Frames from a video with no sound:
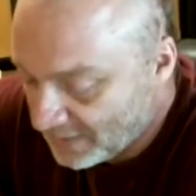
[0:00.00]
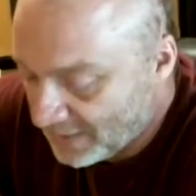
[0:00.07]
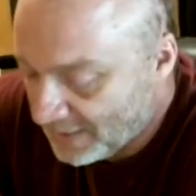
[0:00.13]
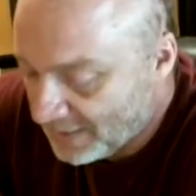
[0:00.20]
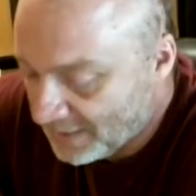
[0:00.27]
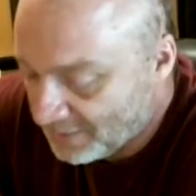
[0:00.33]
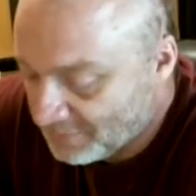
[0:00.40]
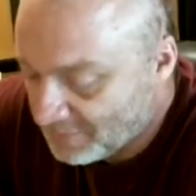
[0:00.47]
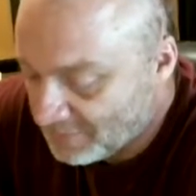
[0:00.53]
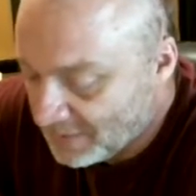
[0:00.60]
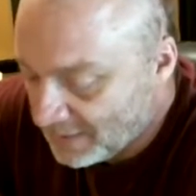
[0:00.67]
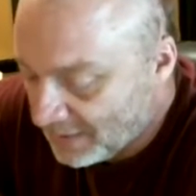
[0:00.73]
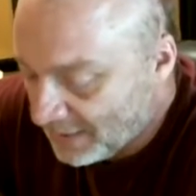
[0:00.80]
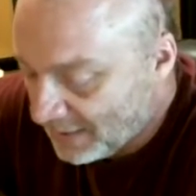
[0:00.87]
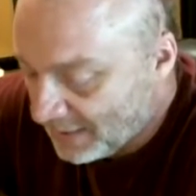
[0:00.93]
and
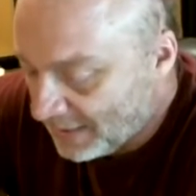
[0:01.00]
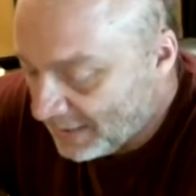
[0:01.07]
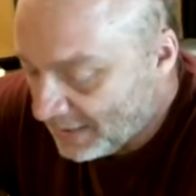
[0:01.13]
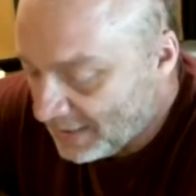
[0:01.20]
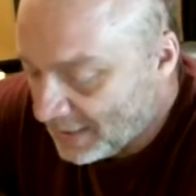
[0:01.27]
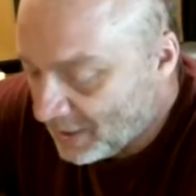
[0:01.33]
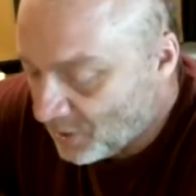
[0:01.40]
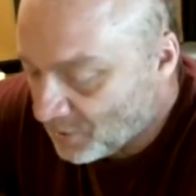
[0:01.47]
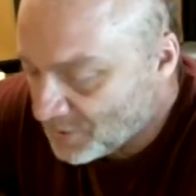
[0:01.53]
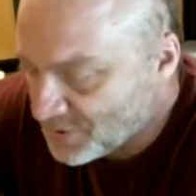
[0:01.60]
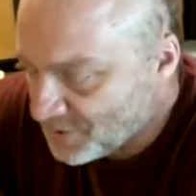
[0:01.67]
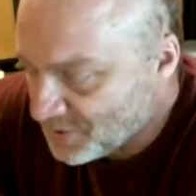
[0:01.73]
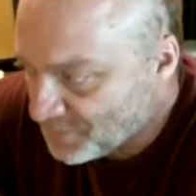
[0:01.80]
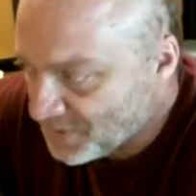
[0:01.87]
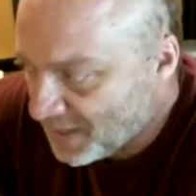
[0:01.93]
you know,
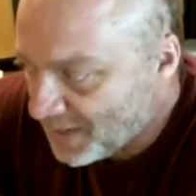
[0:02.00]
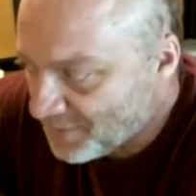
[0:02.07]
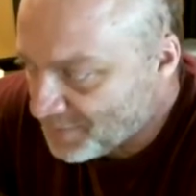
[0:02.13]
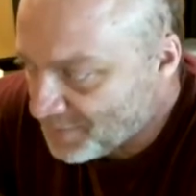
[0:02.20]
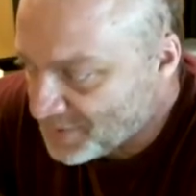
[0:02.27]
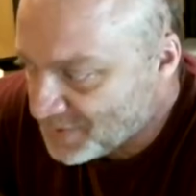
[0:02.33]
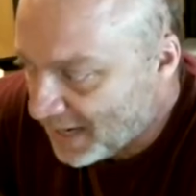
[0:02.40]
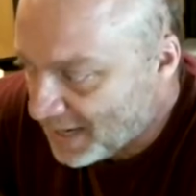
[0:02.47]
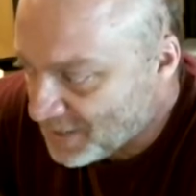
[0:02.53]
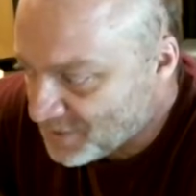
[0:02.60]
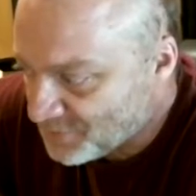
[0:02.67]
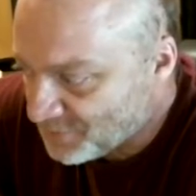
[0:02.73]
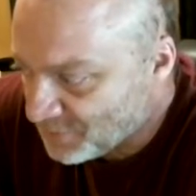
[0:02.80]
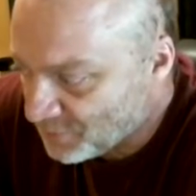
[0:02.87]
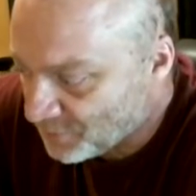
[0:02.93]
sometimes I
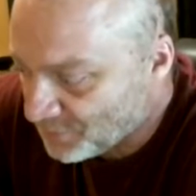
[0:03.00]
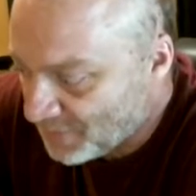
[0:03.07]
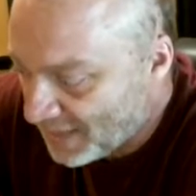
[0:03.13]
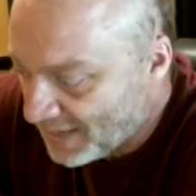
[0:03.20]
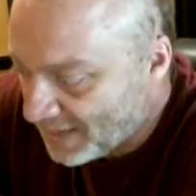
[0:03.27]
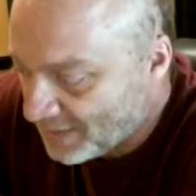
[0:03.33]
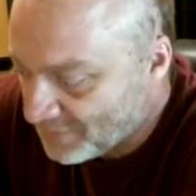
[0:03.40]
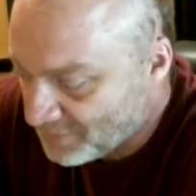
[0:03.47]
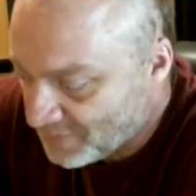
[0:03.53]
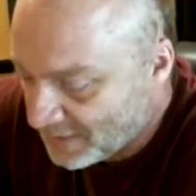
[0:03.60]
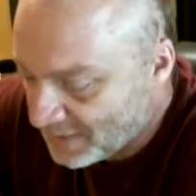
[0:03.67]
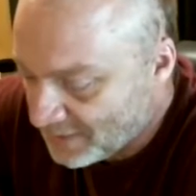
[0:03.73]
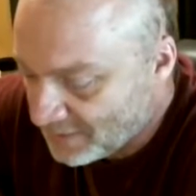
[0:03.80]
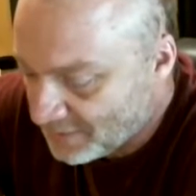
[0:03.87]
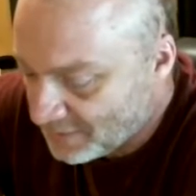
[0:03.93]
feel bad
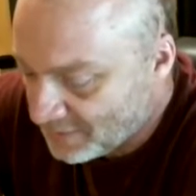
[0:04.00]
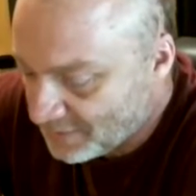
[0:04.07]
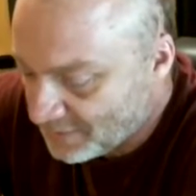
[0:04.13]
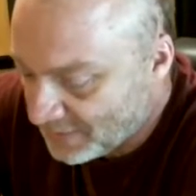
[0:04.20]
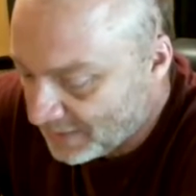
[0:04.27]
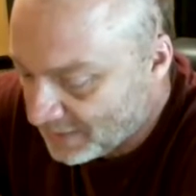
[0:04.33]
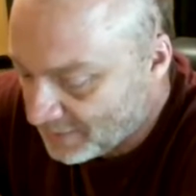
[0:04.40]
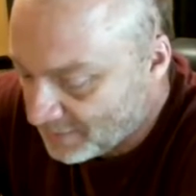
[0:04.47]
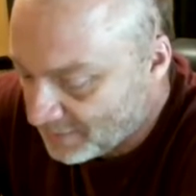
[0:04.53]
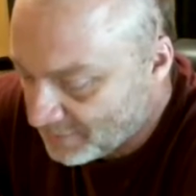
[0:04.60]
that